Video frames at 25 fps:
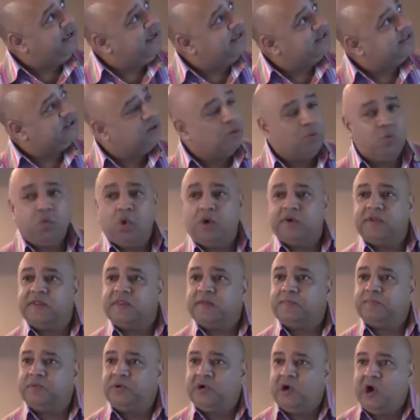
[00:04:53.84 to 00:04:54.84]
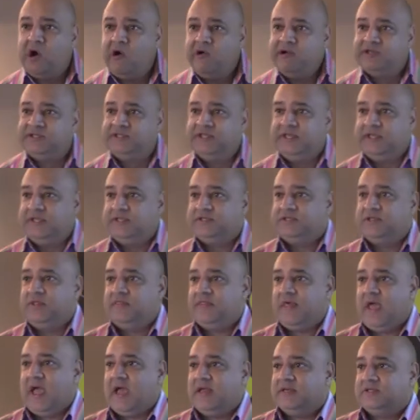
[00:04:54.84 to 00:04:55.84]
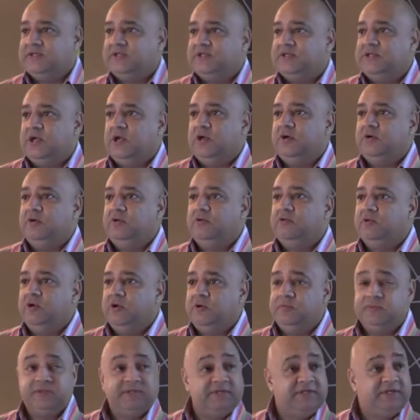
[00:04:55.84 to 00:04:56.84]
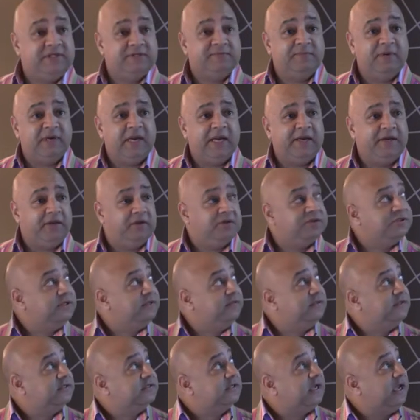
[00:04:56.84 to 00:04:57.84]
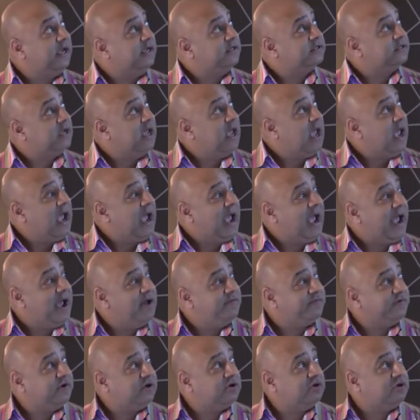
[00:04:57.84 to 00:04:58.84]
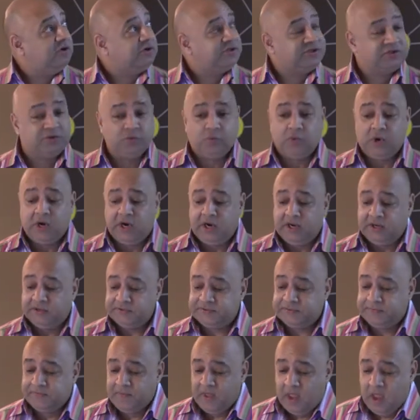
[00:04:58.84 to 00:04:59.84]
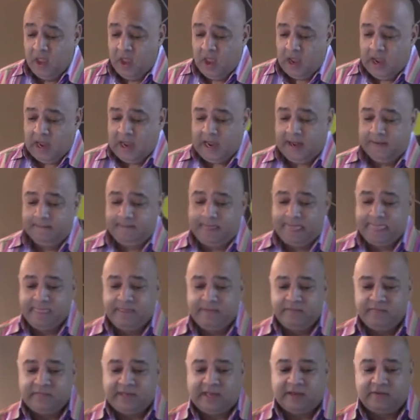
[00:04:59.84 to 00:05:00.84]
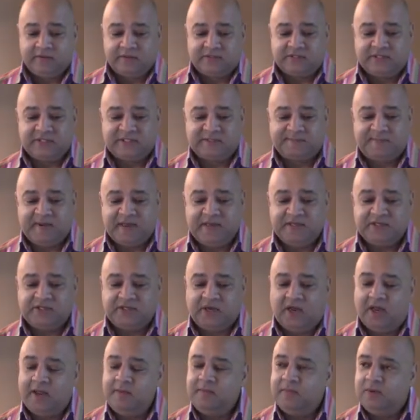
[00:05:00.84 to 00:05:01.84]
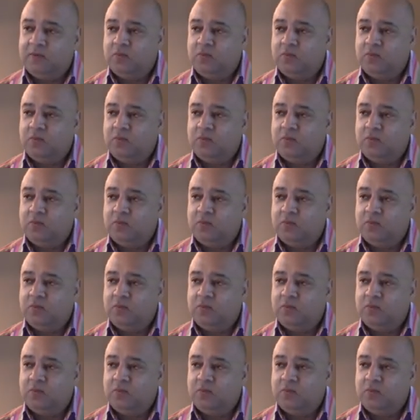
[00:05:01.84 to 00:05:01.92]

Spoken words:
is that what are the priorities that certain groups, this is millennials in this case, have across the world. Now, to spend time